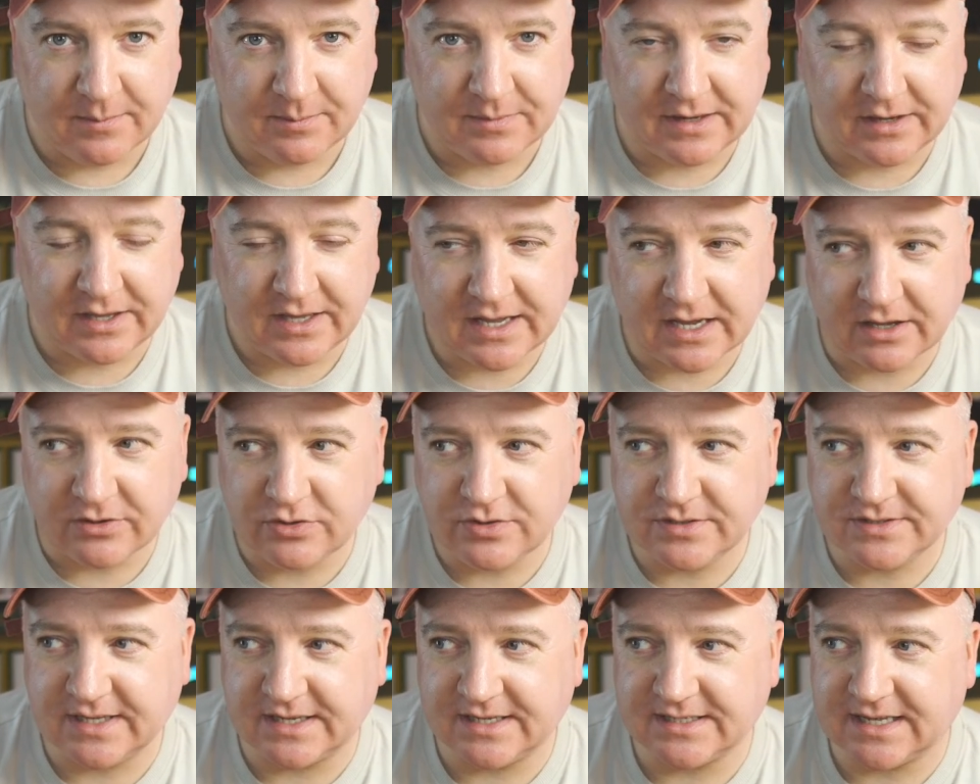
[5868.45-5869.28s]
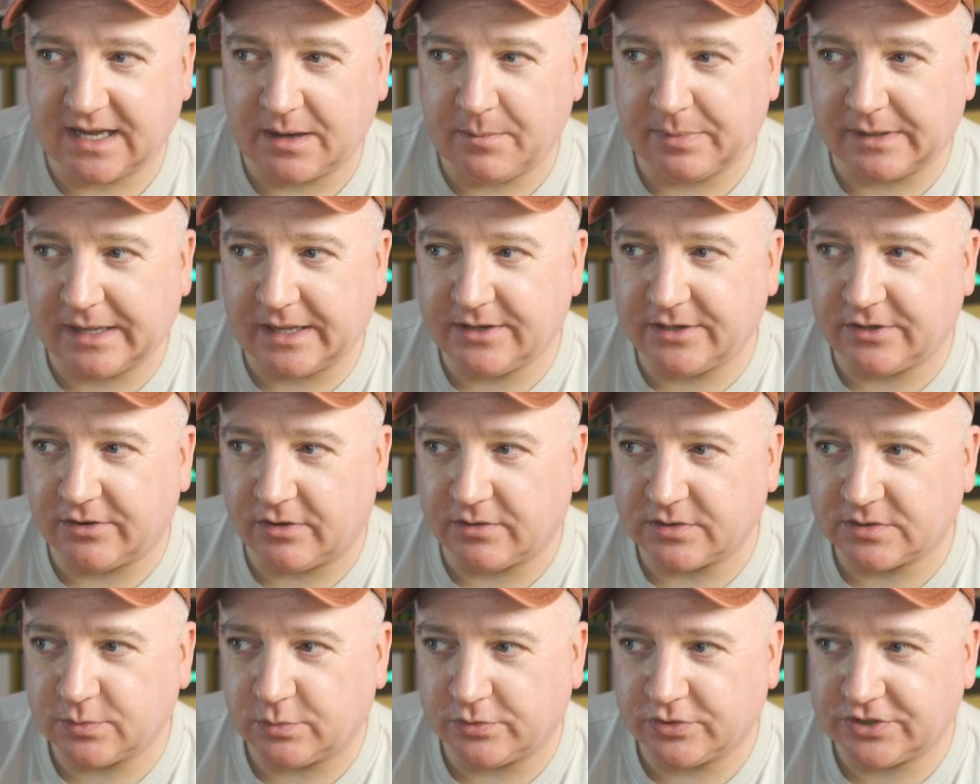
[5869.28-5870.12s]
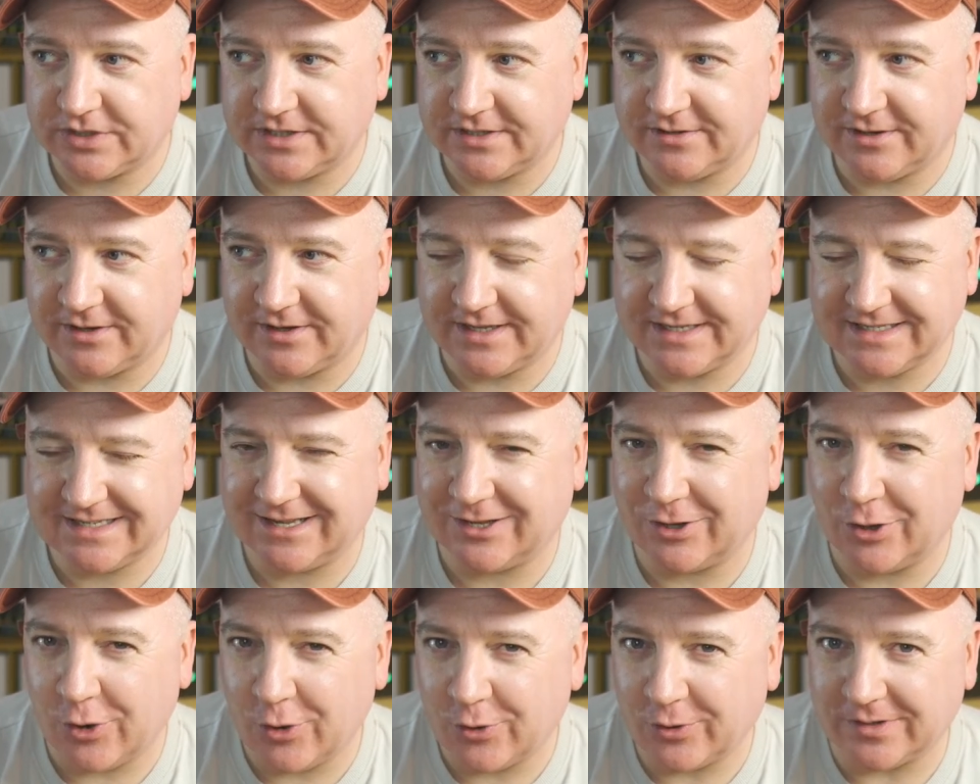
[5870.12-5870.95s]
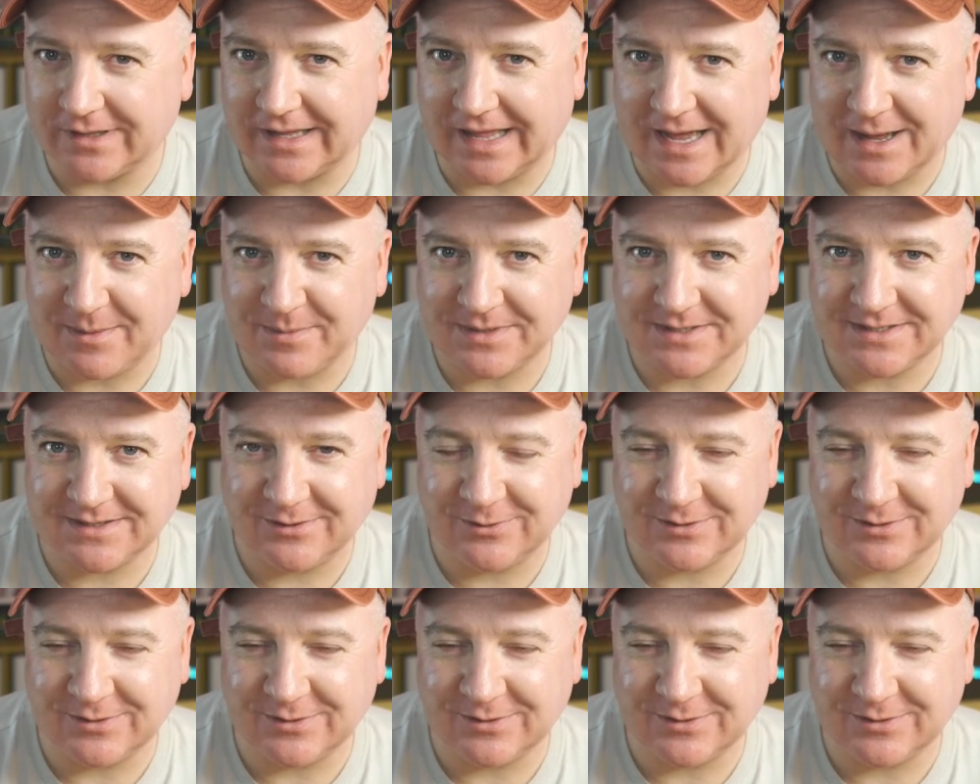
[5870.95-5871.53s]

Now you can use things like Blender. I was watching, uh, is it Google Apps?